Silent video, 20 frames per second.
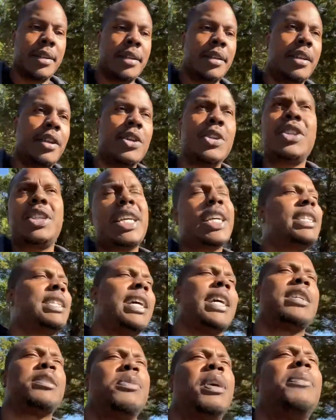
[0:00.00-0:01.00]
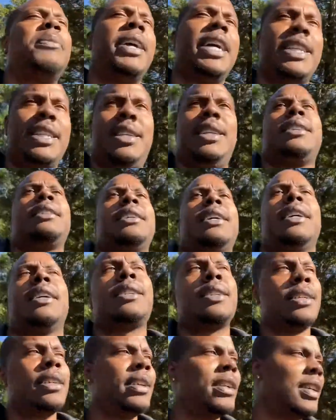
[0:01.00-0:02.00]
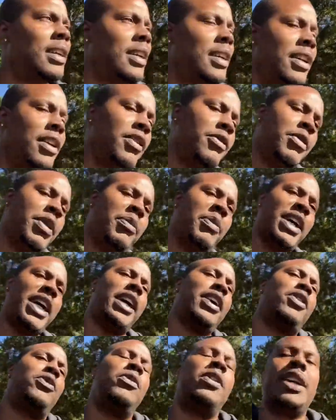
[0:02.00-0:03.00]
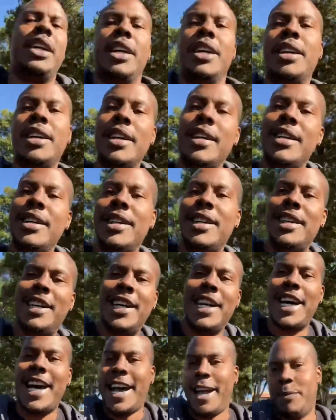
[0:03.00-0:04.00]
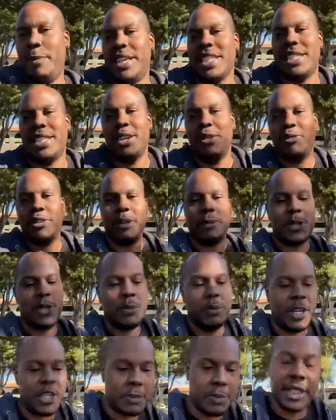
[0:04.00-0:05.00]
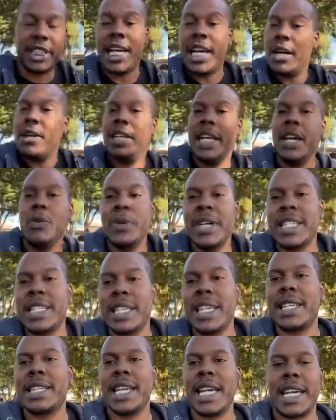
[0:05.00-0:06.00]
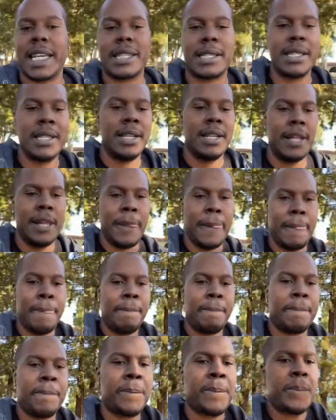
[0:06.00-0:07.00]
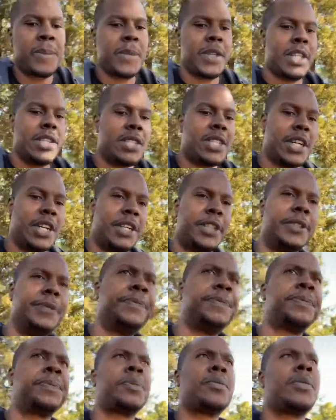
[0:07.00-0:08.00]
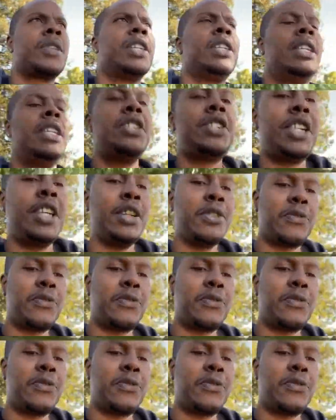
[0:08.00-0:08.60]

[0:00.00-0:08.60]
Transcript: or 6X, my bad, 6X. My bad, I don't wanna hype myself up too much, but that it went 6X. So this yield